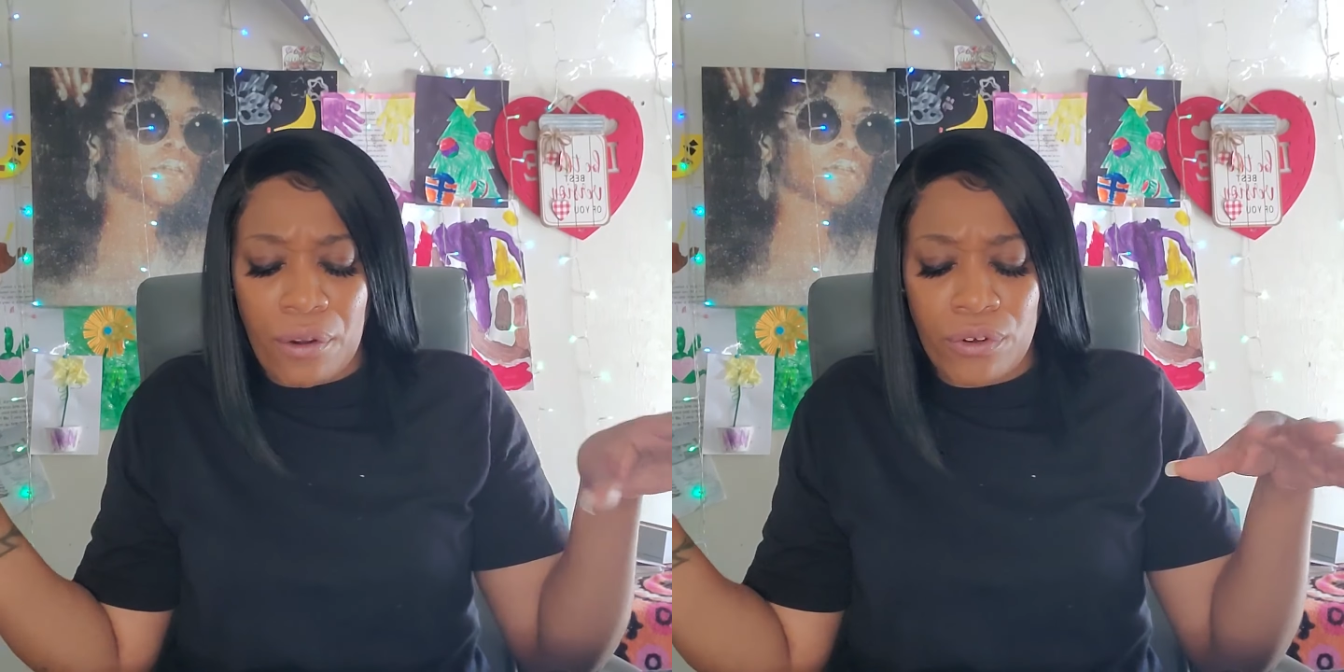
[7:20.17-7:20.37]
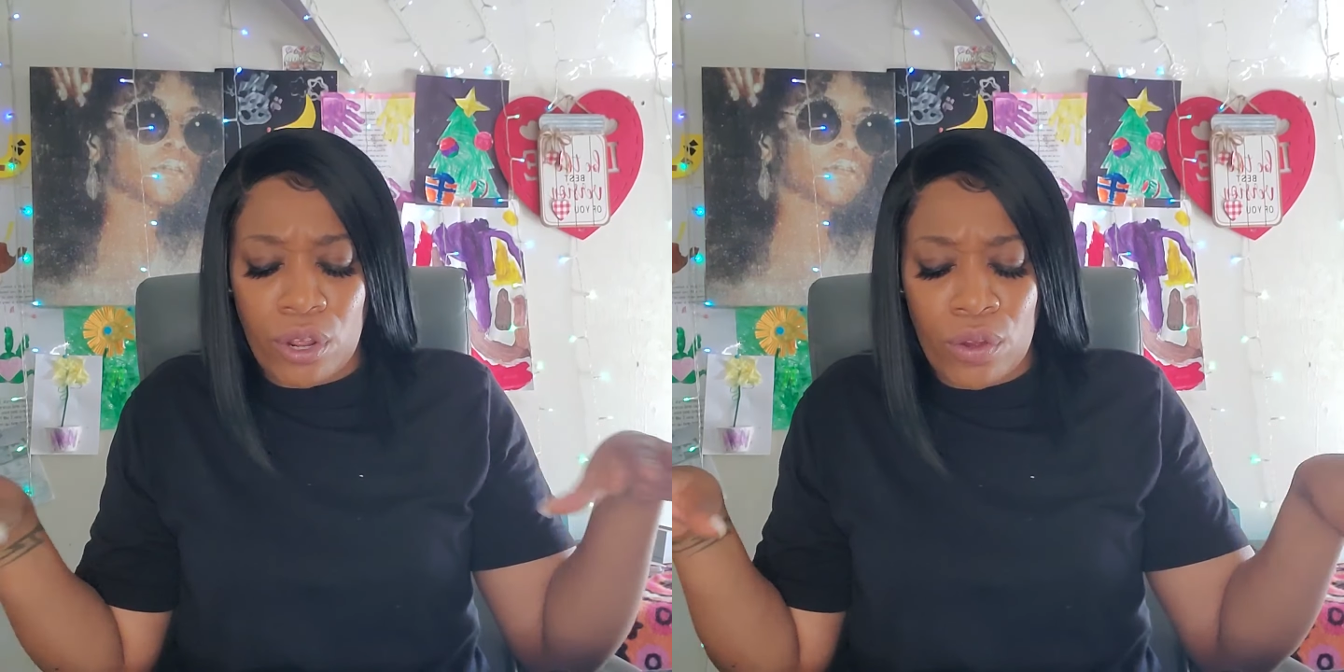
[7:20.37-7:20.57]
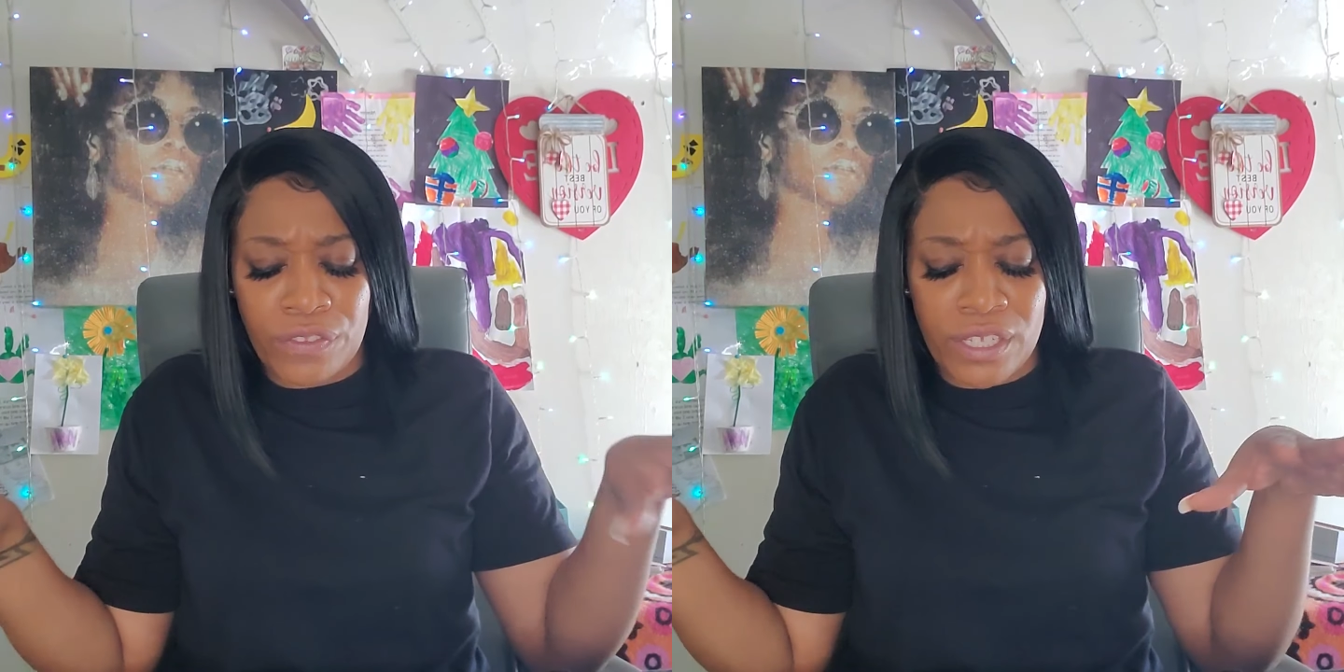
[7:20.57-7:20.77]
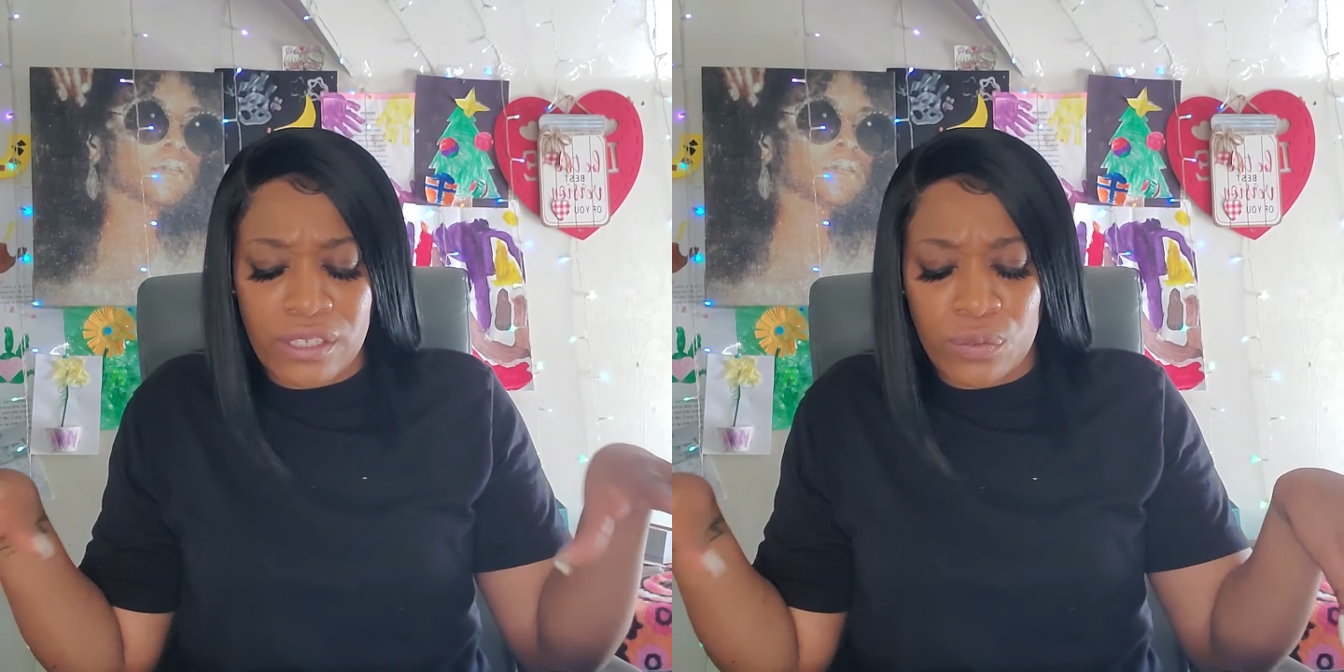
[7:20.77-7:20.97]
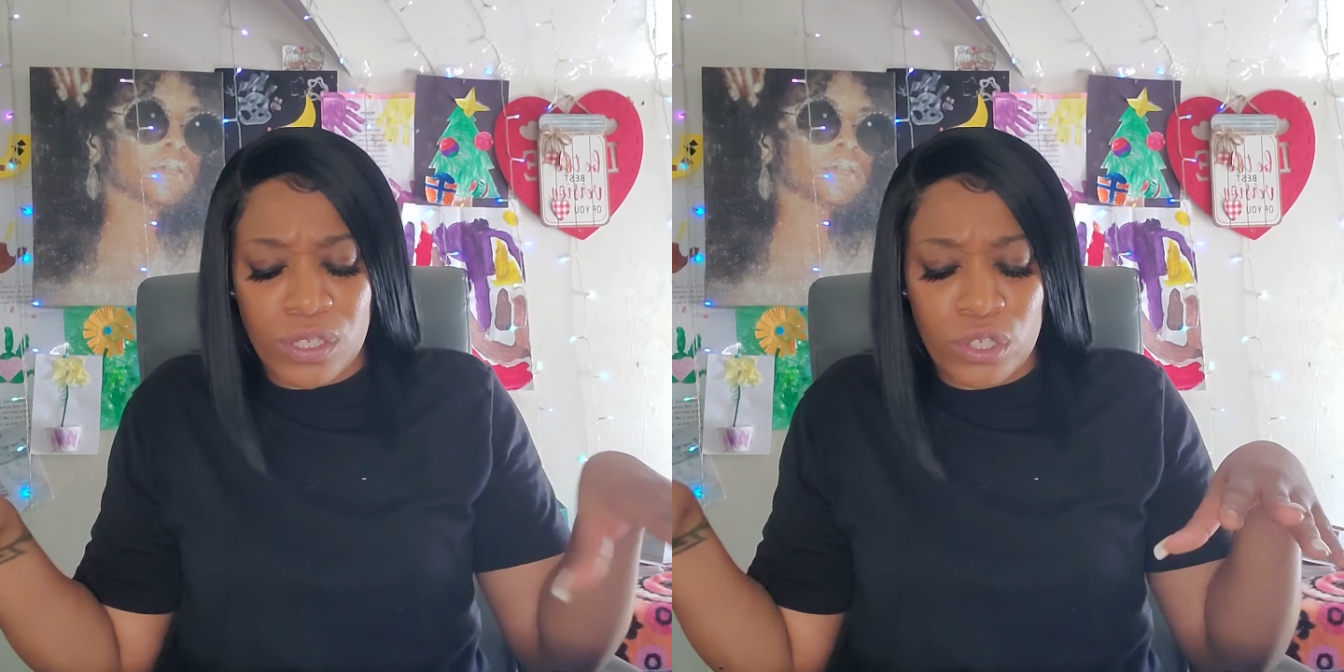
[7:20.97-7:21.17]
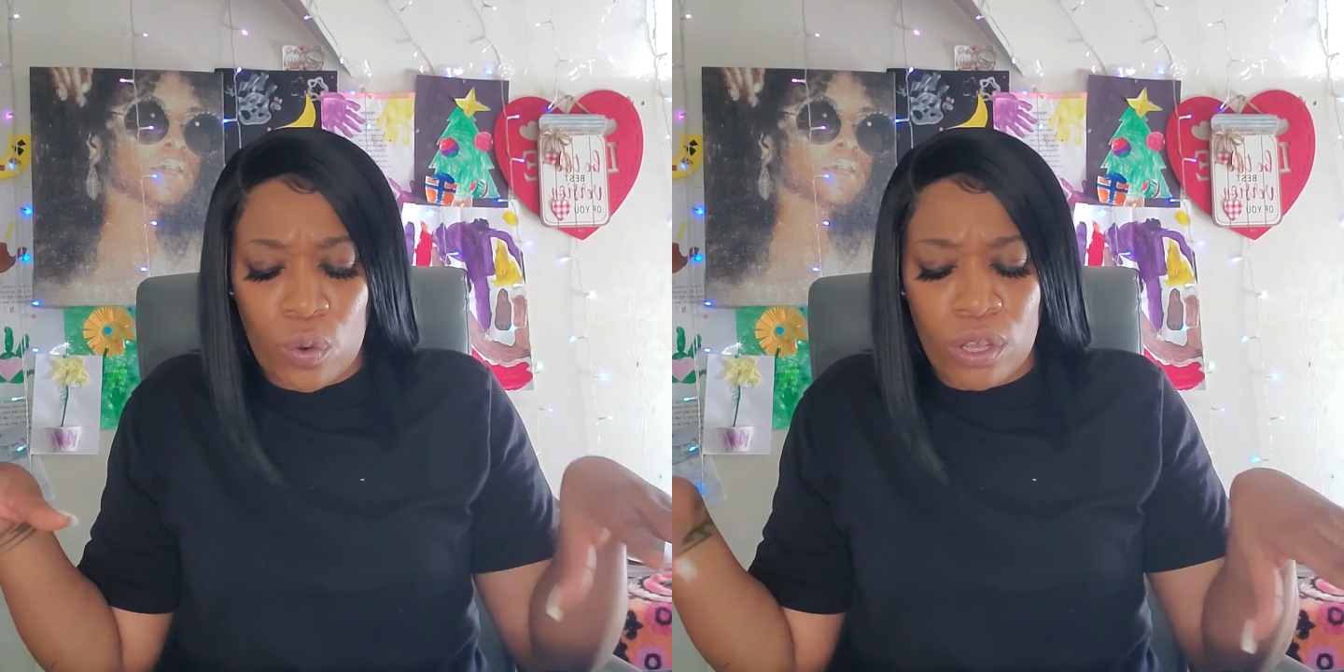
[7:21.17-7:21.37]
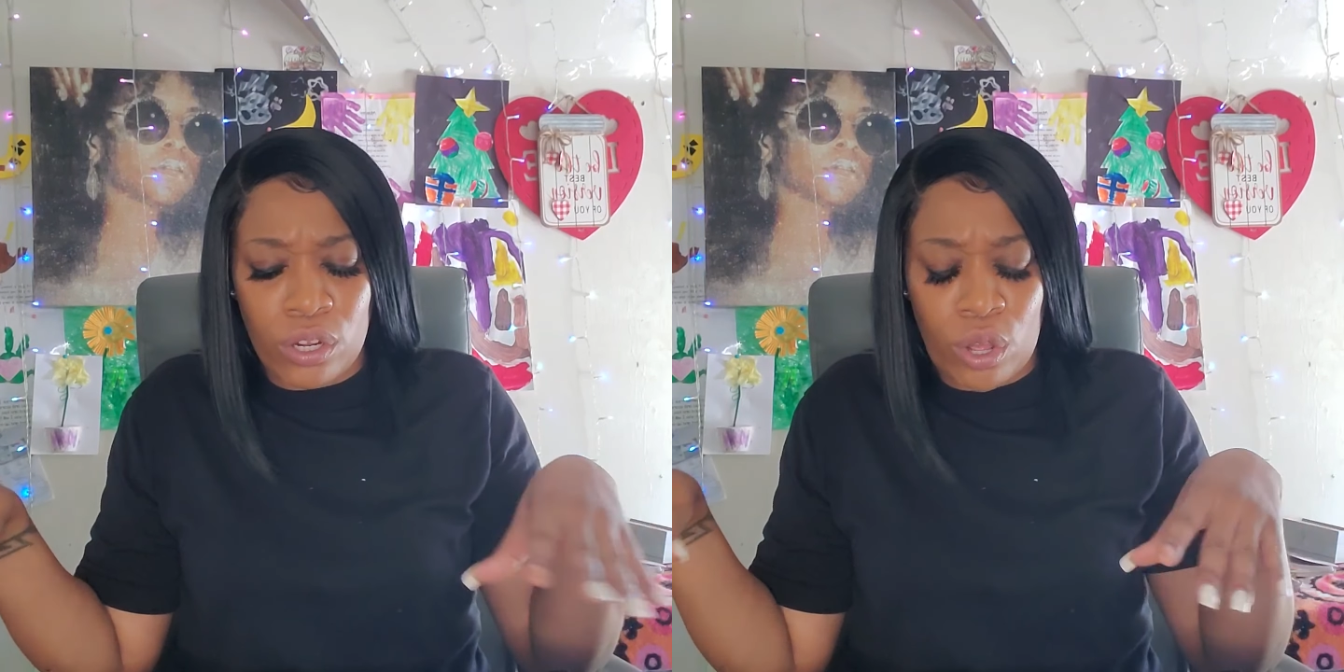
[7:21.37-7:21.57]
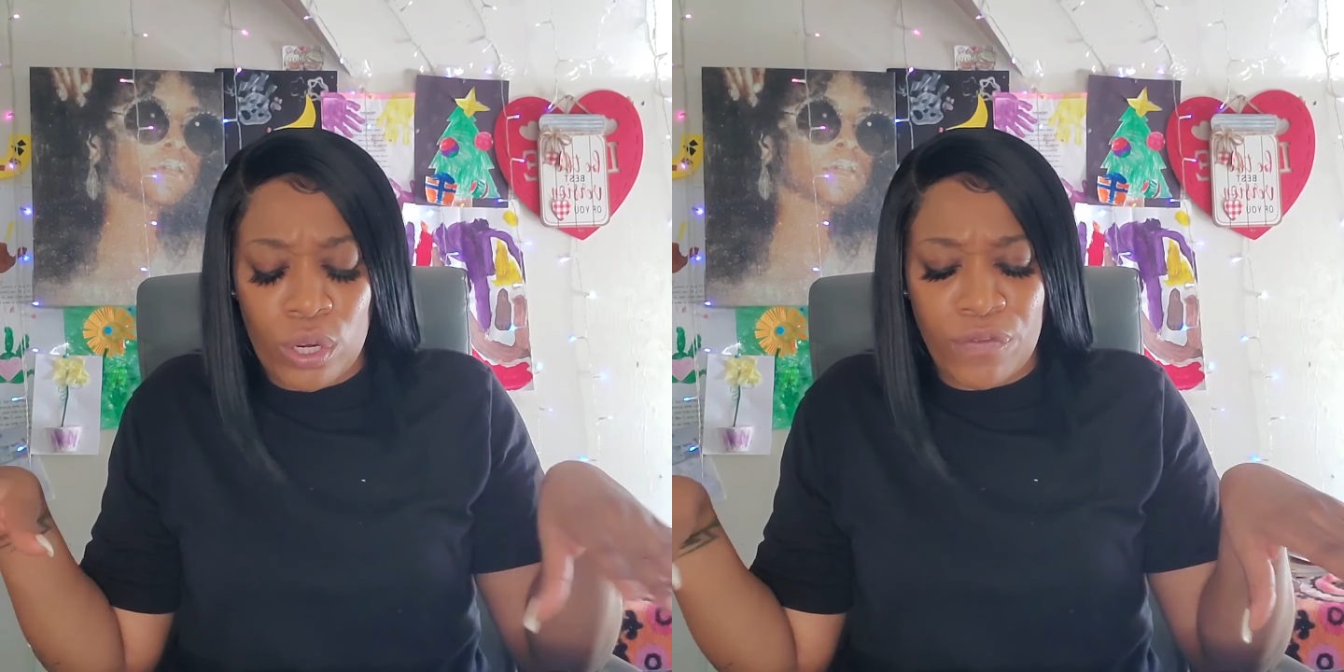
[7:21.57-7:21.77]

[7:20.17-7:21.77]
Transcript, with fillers: don't know if this is what's going on.